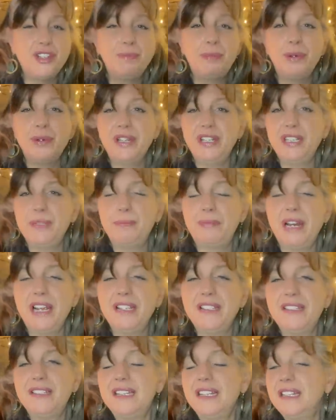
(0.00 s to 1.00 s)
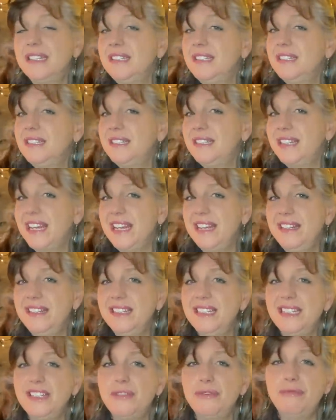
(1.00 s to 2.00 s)
upon his breast and
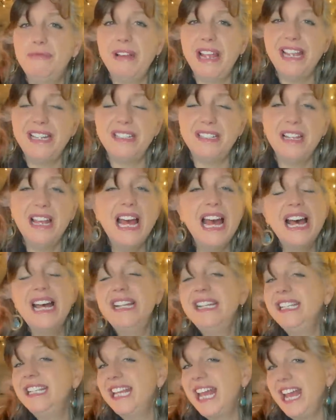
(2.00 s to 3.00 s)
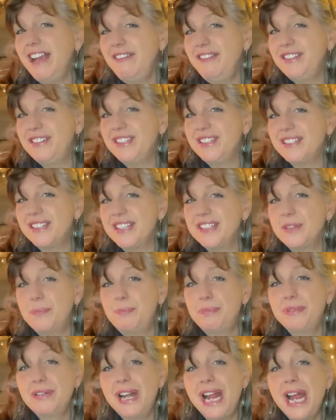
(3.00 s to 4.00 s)
stained it red, and he carries this as
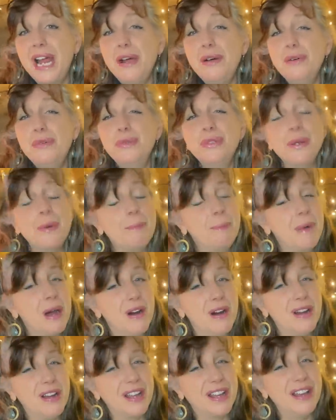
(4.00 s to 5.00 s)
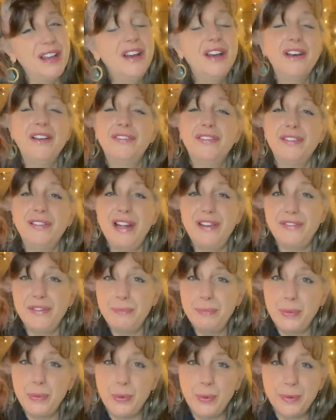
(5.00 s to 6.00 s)
a proud mark
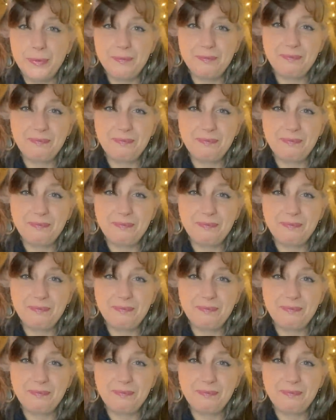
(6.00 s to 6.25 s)
forevermore.